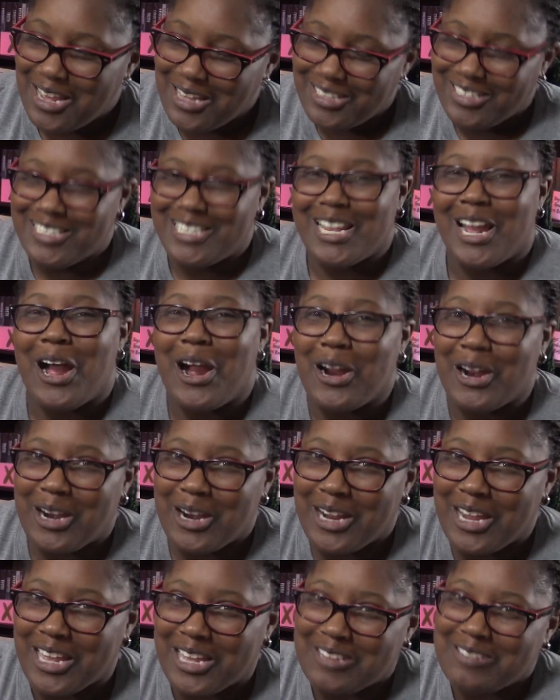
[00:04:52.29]

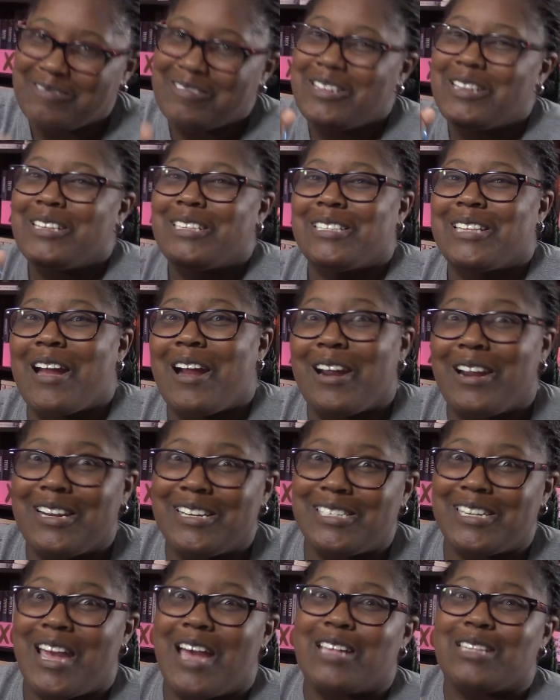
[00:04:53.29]
Sorry,
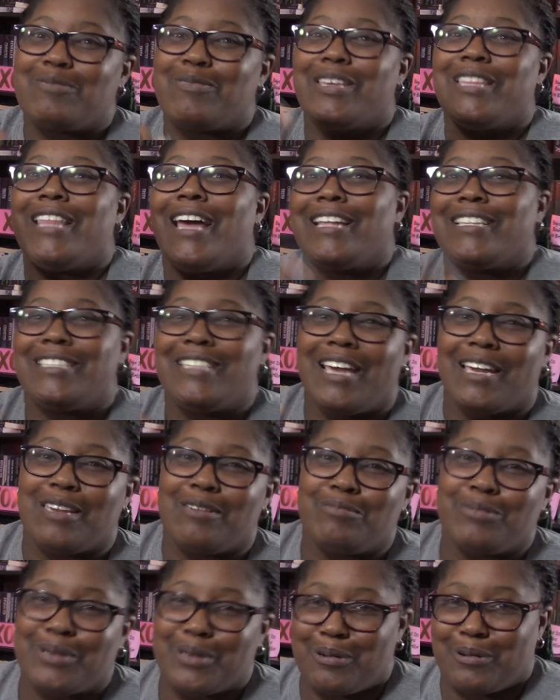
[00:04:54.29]
Jasmine, that
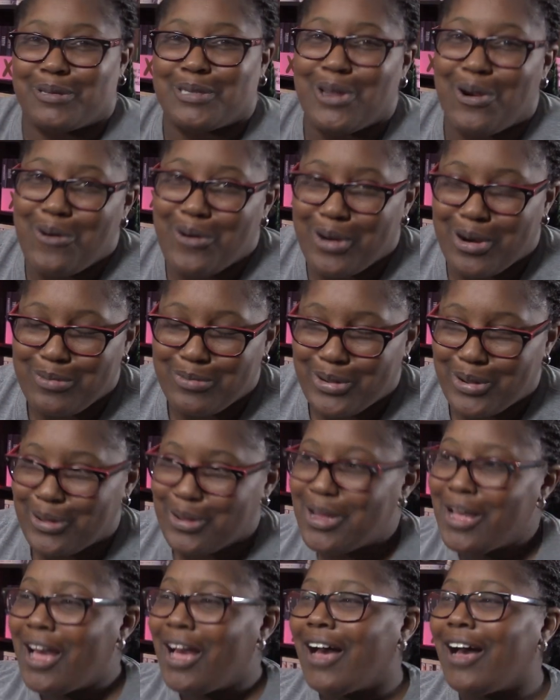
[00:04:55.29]
2nd book was horrible.
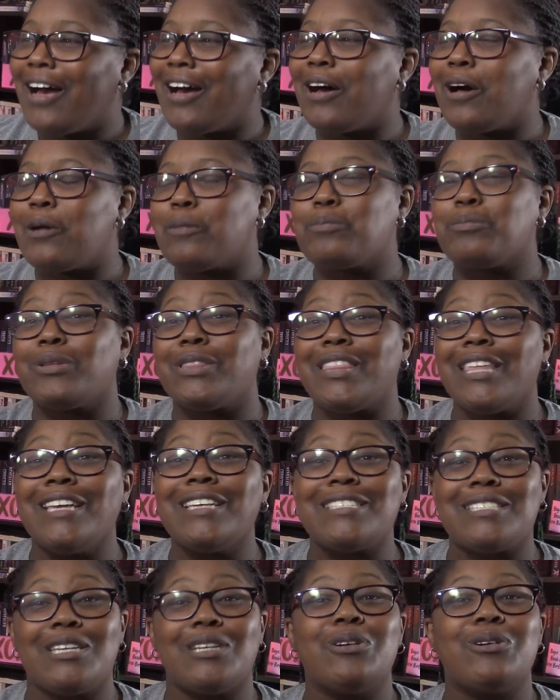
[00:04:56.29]
But
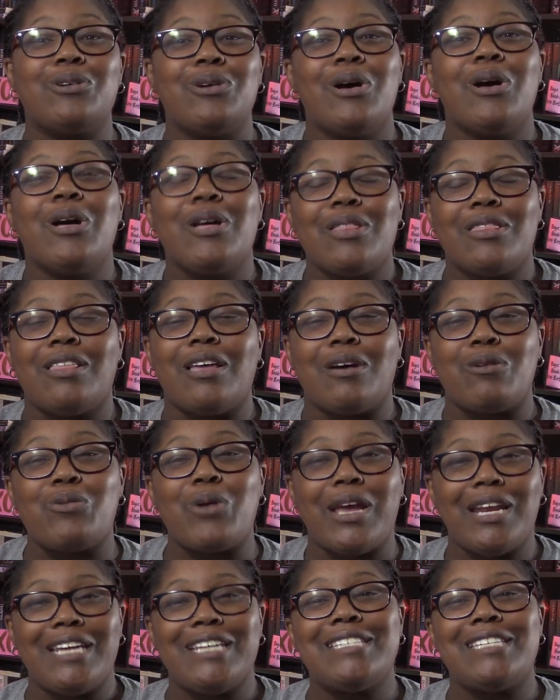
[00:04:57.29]
these two, The
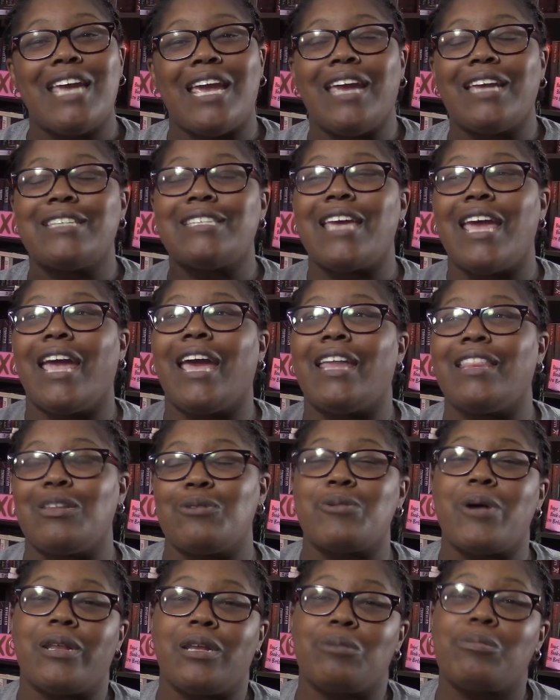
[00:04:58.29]
Wedding Date and The
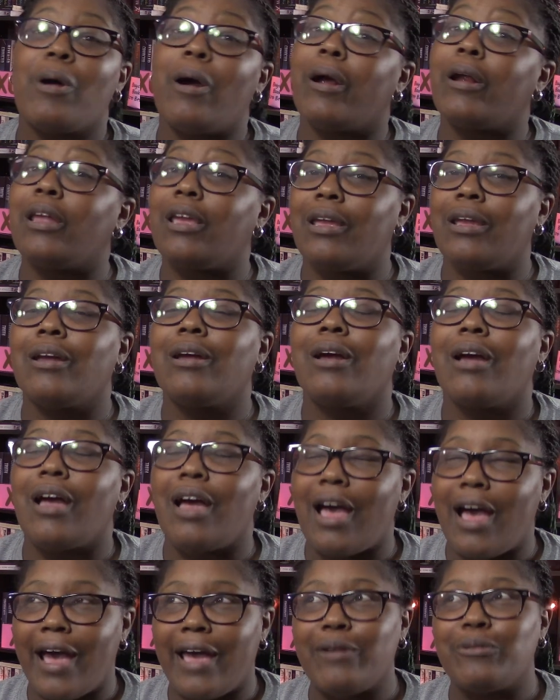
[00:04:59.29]
Wedding Party,
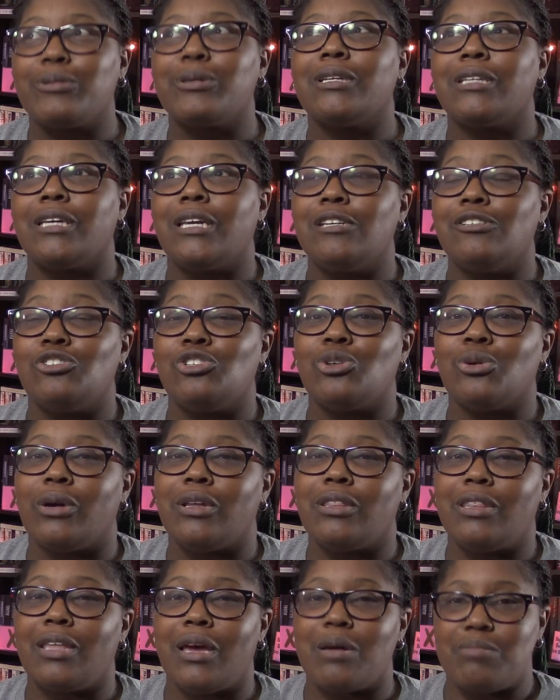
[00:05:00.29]
I really
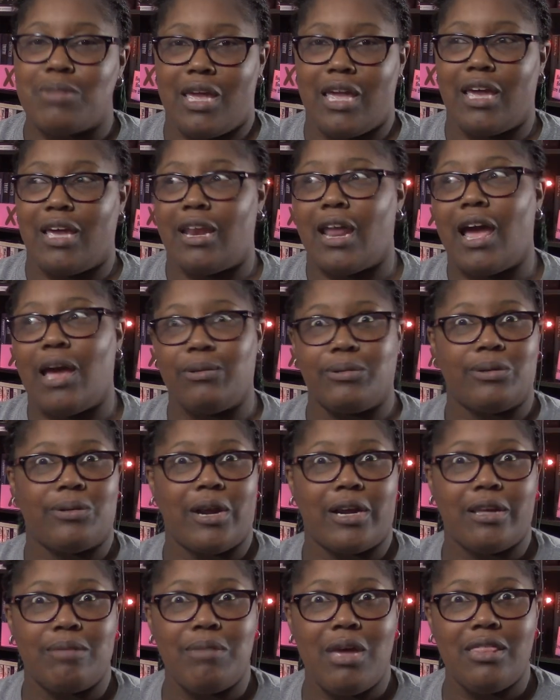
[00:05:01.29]
enjoyed them and I would
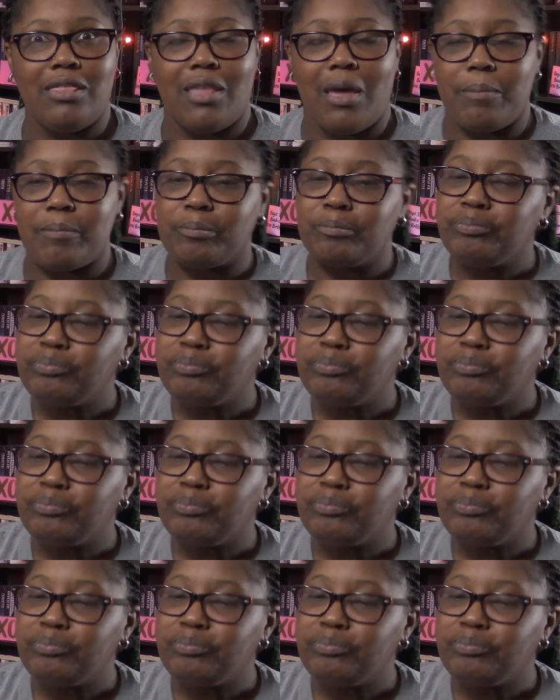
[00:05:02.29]
recommend them.